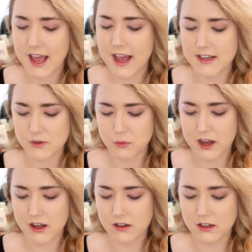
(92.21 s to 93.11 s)
as
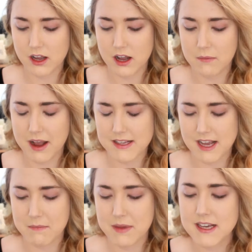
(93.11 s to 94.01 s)
well as
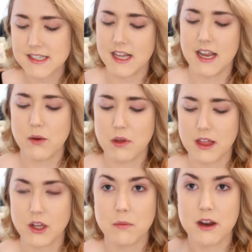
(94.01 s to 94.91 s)
I mixed that in with
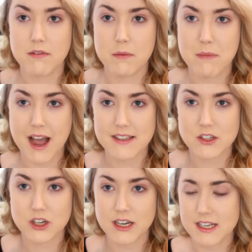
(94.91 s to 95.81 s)
a little bit of the
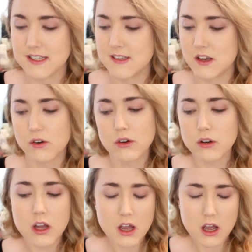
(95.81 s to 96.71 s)
Master Concealer,